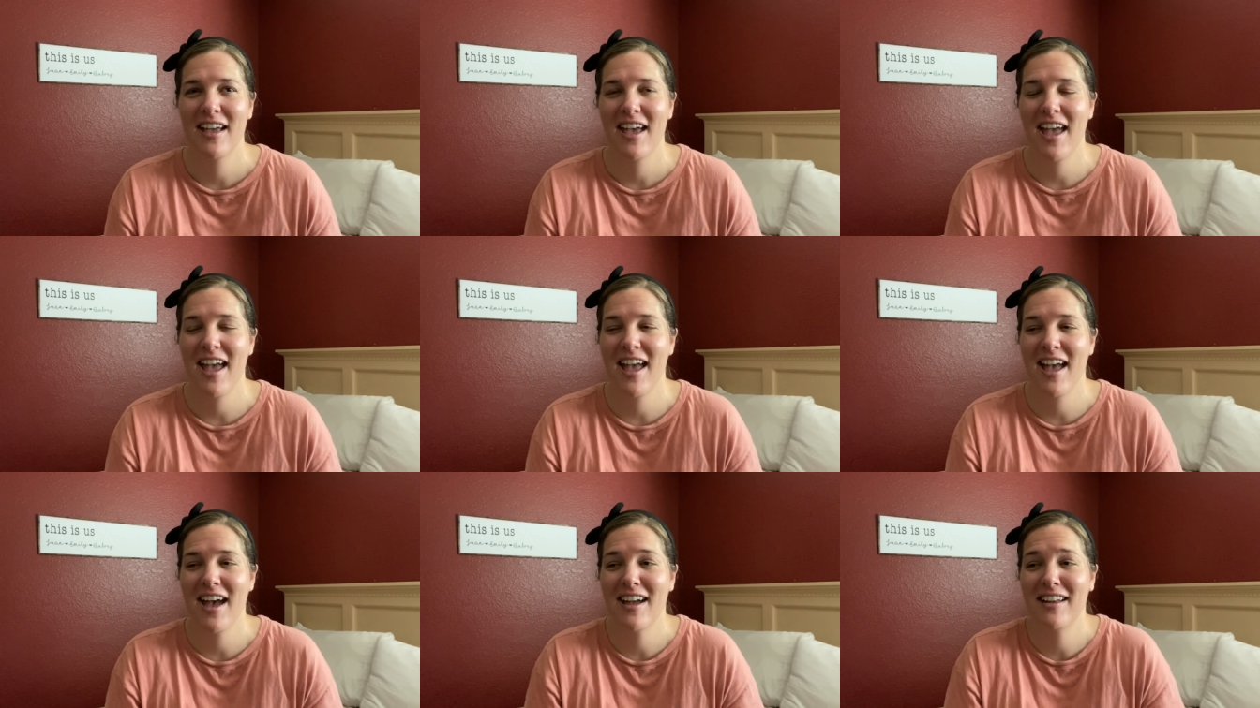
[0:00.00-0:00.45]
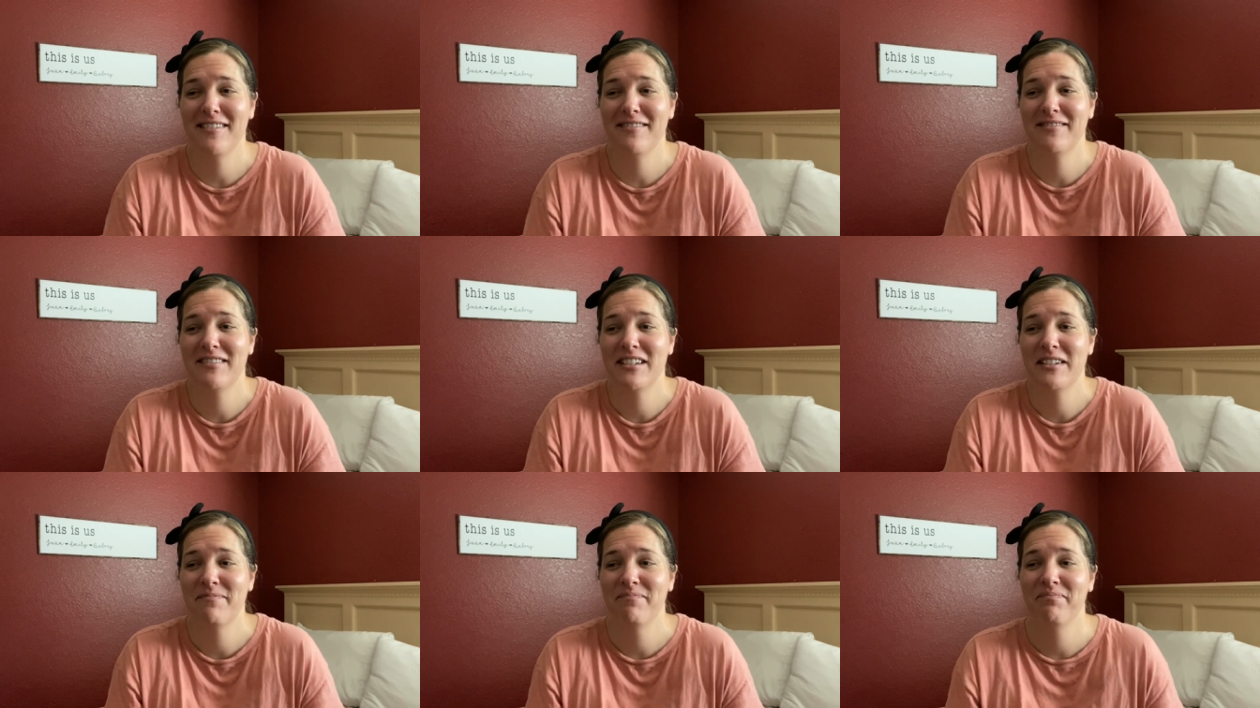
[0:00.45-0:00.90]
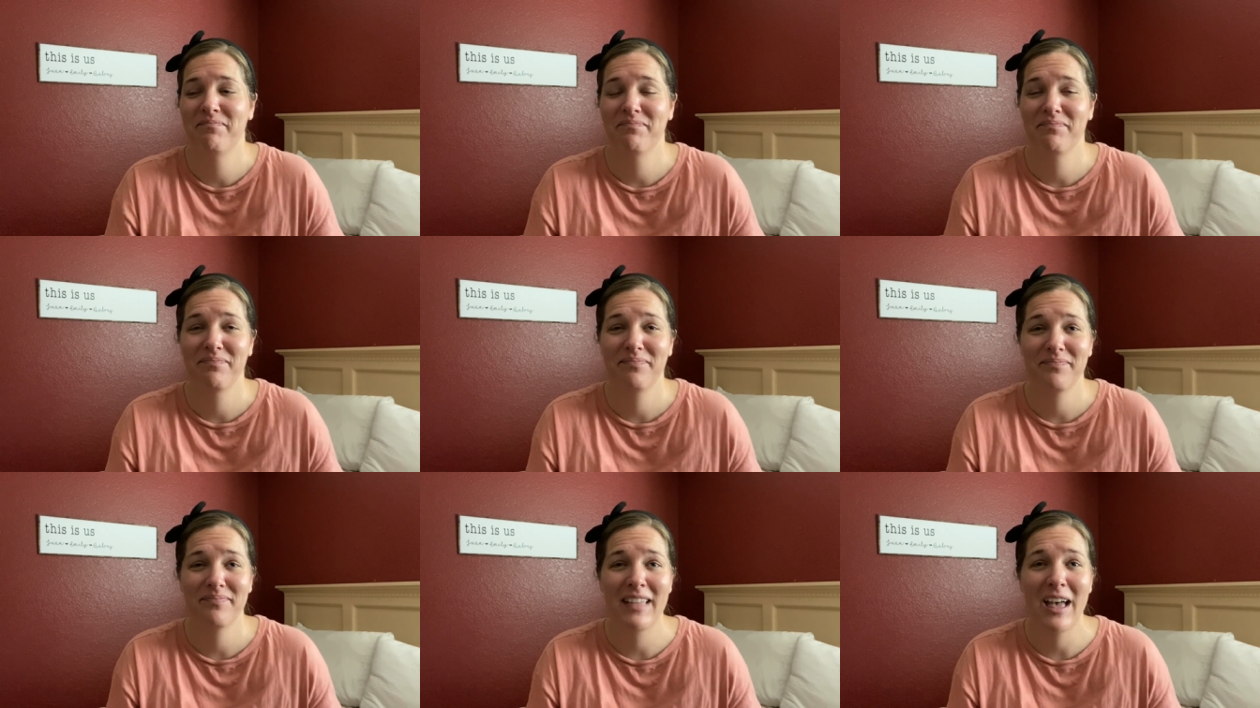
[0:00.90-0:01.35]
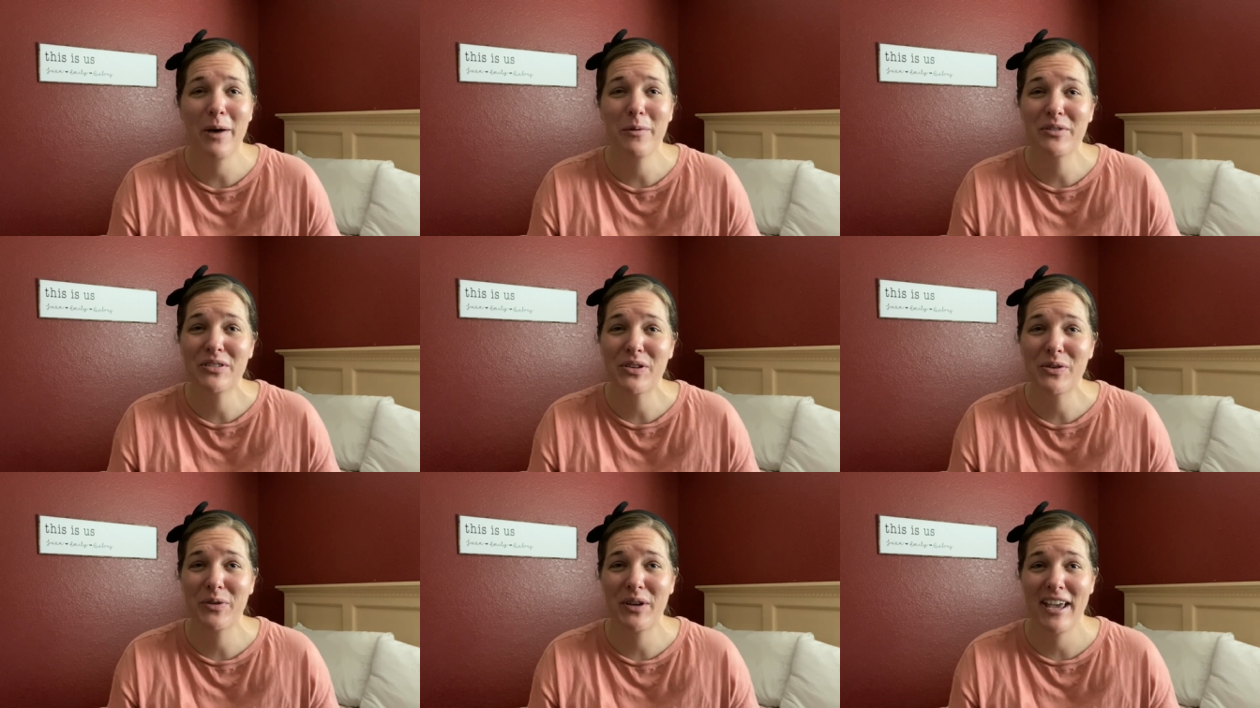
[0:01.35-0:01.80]
and that
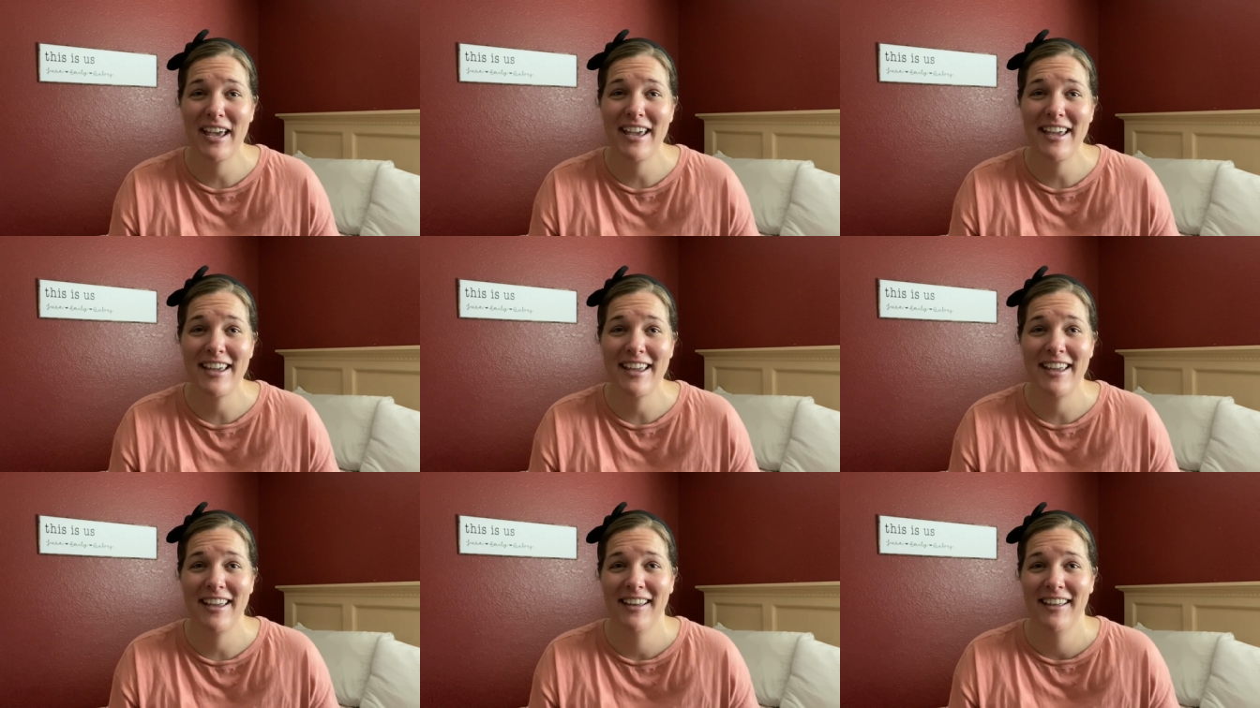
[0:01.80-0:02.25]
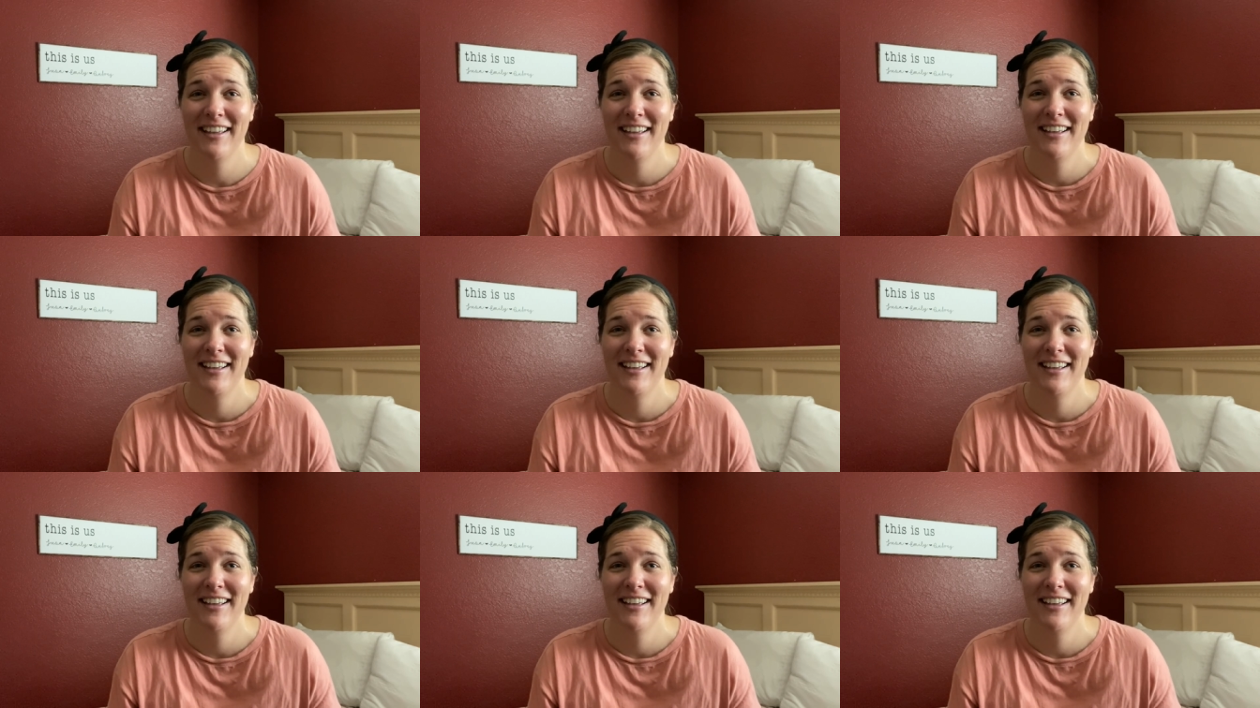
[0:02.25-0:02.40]
was okay.